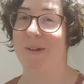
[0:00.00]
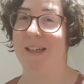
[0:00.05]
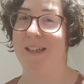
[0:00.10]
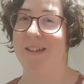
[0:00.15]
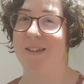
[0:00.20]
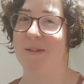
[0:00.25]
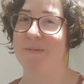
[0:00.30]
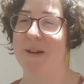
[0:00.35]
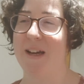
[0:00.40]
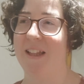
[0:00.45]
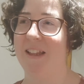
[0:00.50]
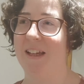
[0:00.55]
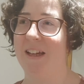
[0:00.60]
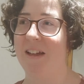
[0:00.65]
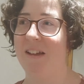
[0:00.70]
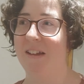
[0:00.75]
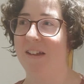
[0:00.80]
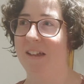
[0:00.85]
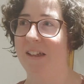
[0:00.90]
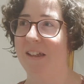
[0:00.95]
pleased about
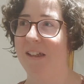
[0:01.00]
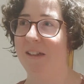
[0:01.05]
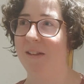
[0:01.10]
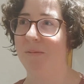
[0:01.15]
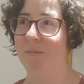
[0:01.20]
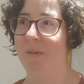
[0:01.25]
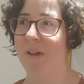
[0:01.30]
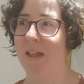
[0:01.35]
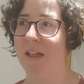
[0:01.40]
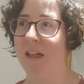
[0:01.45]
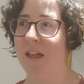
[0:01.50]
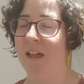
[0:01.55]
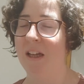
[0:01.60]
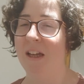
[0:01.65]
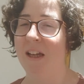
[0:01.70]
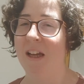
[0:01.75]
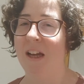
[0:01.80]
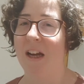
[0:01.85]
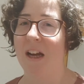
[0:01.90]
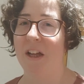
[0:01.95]
that.
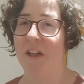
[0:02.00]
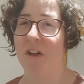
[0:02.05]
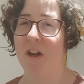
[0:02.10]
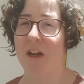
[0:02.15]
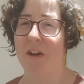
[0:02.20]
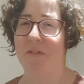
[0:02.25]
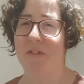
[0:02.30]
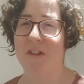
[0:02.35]
I know I have